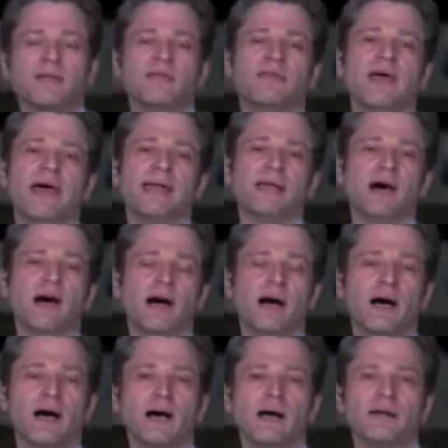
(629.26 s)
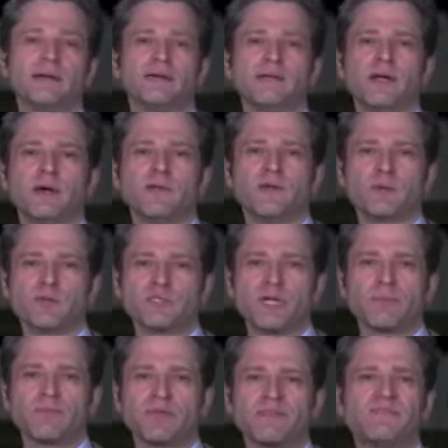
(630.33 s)
that there was
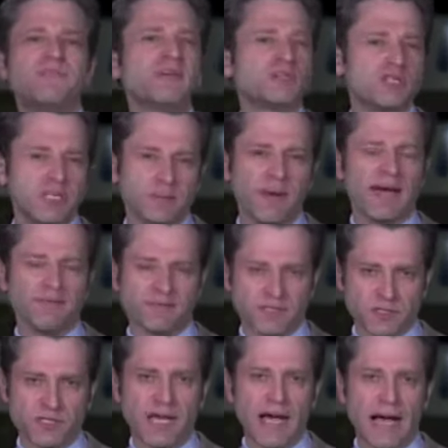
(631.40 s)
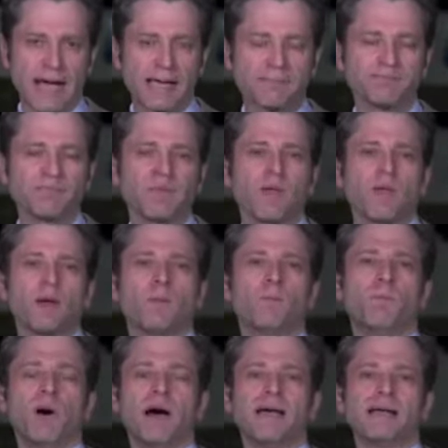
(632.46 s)
something fishy about this guy.
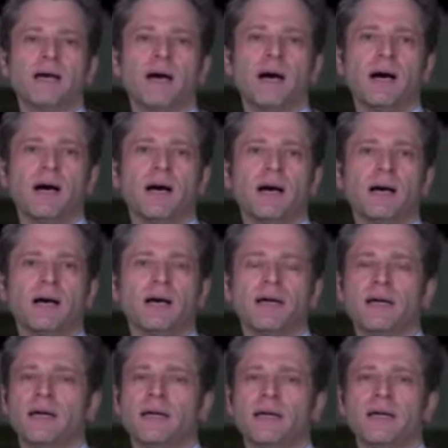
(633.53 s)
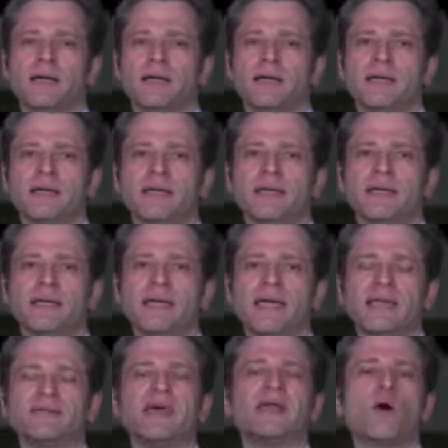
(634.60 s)
But
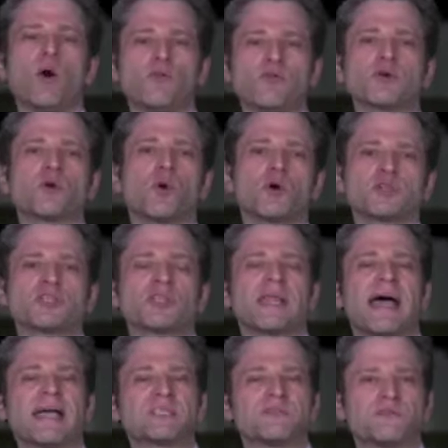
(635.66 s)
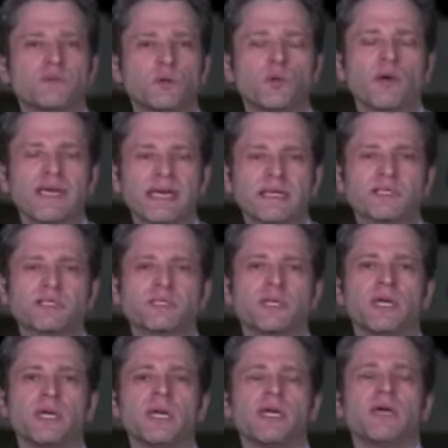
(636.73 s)
and then over the course of the last few weeks,
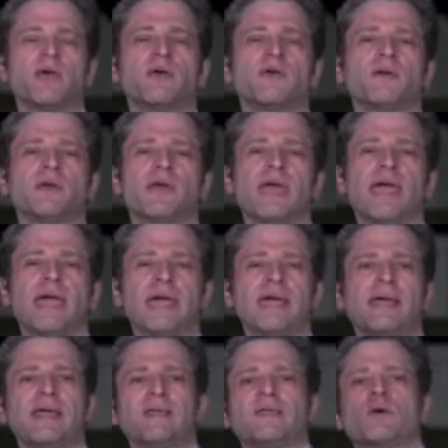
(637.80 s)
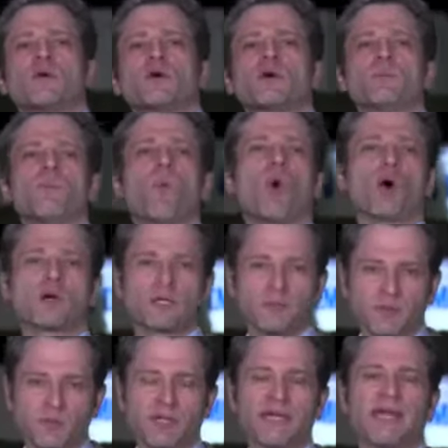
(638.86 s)
and there were more
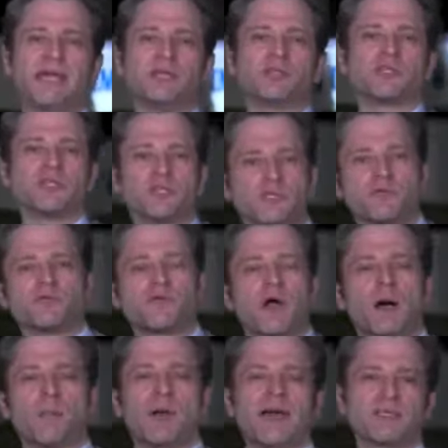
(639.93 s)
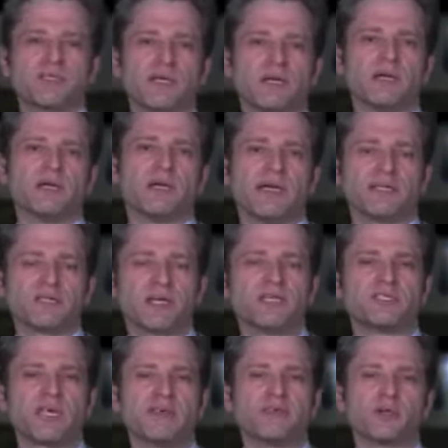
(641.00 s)
communications from, as I
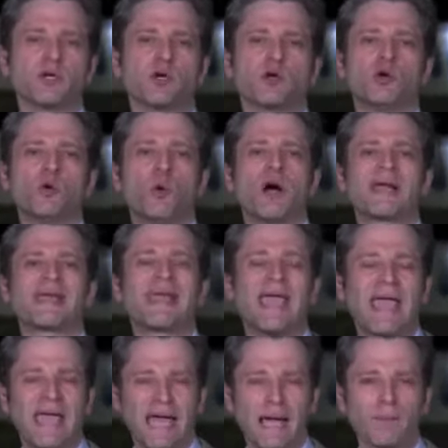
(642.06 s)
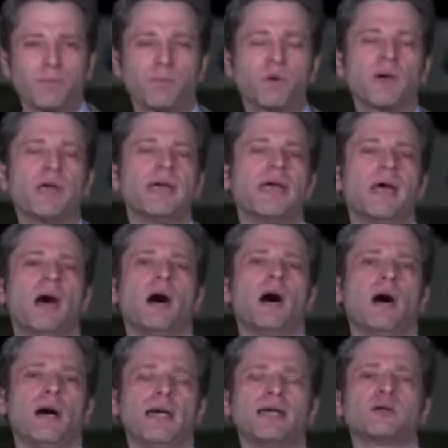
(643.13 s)
said, the Kukua camp,
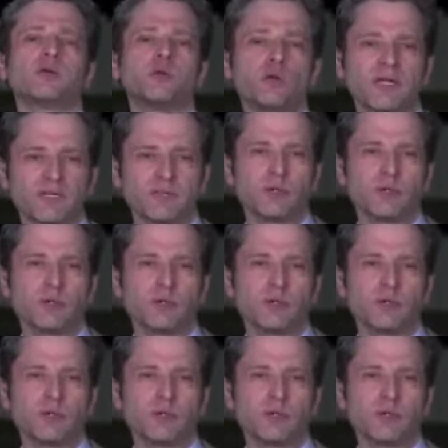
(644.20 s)
including